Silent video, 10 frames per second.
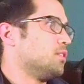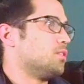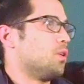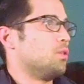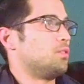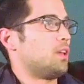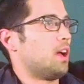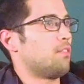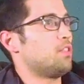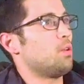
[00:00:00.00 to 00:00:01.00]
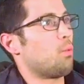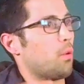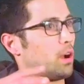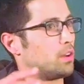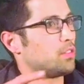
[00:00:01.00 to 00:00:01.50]
So to have the
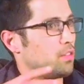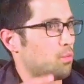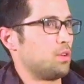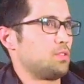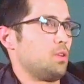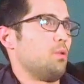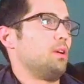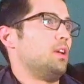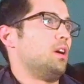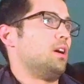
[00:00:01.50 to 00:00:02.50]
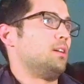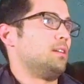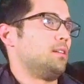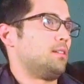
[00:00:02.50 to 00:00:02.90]
awareness of what's going on,